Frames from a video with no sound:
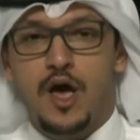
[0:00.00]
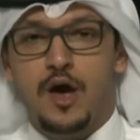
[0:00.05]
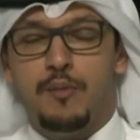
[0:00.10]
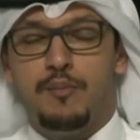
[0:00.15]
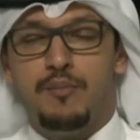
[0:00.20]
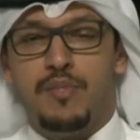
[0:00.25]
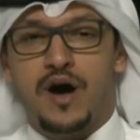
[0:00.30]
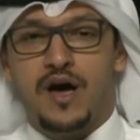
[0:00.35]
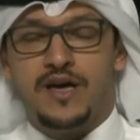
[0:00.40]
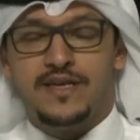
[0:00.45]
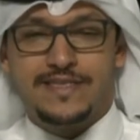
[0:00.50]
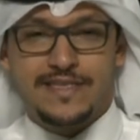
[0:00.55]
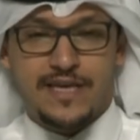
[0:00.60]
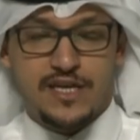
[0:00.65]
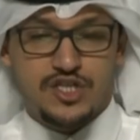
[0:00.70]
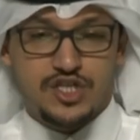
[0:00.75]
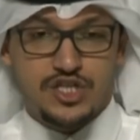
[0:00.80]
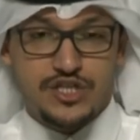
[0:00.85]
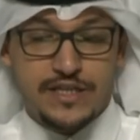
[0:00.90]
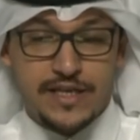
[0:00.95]
by
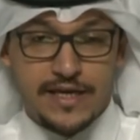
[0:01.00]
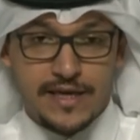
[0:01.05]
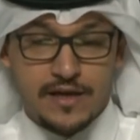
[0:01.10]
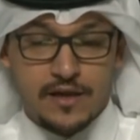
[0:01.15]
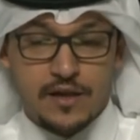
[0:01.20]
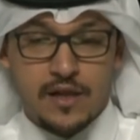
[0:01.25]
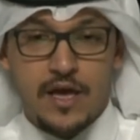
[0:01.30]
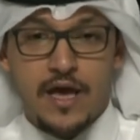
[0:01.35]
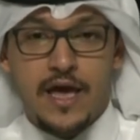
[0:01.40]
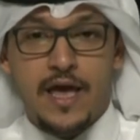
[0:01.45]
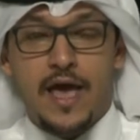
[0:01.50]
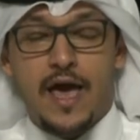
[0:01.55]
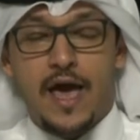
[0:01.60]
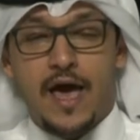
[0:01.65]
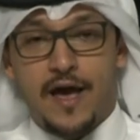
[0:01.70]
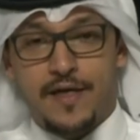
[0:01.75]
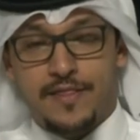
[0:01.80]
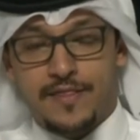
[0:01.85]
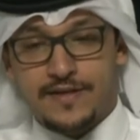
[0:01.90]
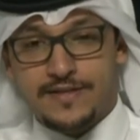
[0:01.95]
such deal.
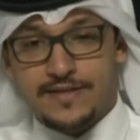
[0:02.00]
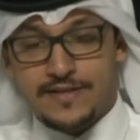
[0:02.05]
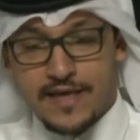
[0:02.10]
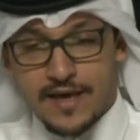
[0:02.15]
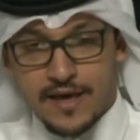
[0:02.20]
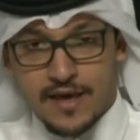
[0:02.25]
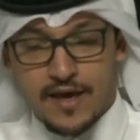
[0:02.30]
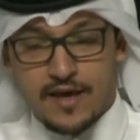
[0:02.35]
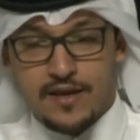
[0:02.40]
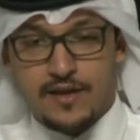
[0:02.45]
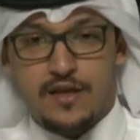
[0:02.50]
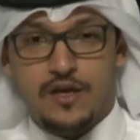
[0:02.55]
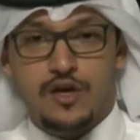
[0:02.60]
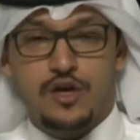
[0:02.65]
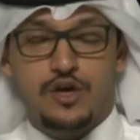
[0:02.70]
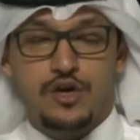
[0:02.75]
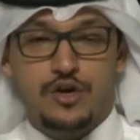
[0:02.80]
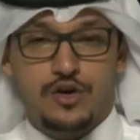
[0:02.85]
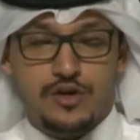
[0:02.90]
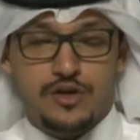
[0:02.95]
And the
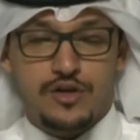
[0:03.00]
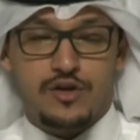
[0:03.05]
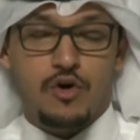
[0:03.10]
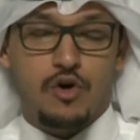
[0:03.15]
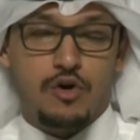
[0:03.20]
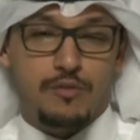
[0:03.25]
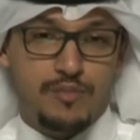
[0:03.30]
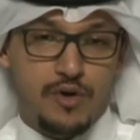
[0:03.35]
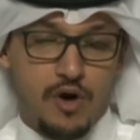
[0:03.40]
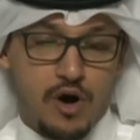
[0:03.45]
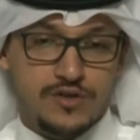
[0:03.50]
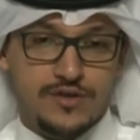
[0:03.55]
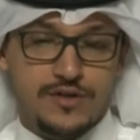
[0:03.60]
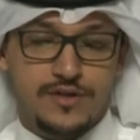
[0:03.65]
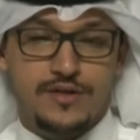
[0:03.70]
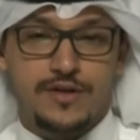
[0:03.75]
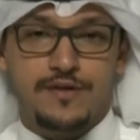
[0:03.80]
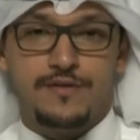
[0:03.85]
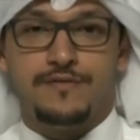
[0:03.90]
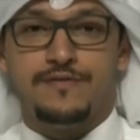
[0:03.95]
second good or
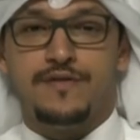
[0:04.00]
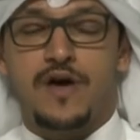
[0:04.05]
positive